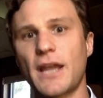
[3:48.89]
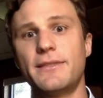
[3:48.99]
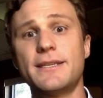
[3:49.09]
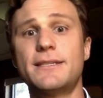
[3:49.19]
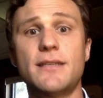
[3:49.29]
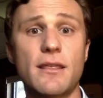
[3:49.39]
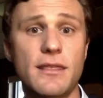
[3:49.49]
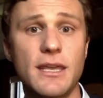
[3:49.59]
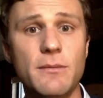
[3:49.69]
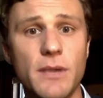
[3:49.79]
This is a
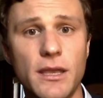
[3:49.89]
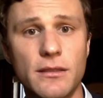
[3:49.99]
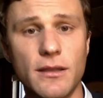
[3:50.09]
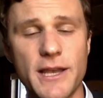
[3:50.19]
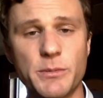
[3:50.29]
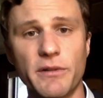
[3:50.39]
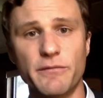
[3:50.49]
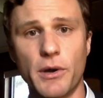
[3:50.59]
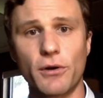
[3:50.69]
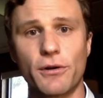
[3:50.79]
theme in the Gospel
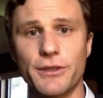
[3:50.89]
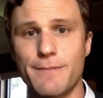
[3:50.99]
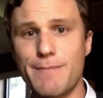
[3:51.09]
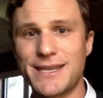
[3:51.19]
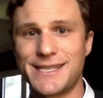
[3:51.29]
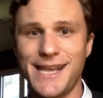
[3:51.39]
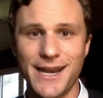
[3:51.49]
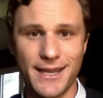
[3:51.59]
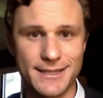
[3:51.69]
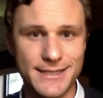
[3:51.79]
of Mark called the
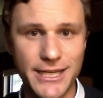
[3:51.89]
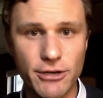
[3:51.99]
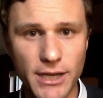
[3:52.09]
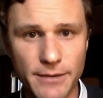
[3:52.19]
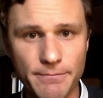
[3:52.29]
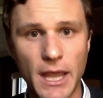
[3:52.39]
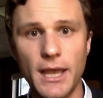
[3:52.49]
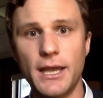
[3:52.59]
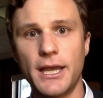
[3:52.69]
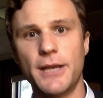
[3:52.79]
Messianic secret,
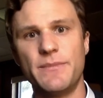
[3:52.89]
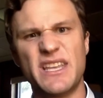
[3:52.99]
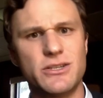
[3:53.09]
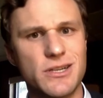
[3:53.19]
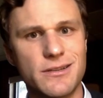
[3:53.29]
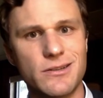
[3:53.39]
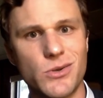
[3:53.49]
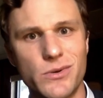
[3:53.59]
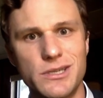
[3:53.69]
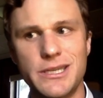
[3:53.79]
that Jesus
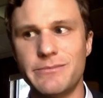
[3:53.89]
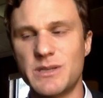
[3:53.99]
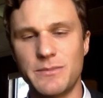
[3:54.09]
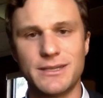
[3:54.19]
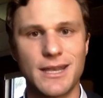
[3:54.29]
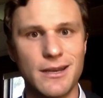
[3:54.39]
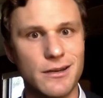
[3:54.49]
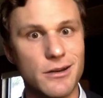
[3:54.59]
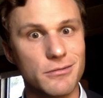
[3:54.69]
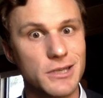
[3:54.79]
always seems to be
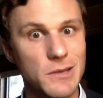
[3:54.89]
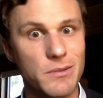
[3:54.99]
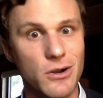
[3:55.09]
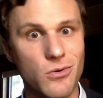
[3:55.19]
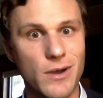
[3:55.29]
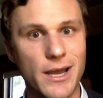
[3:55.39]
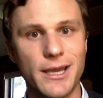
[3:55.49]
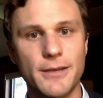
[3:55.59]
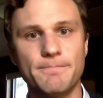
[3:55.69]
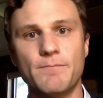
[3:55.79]
saying, keep it quiet.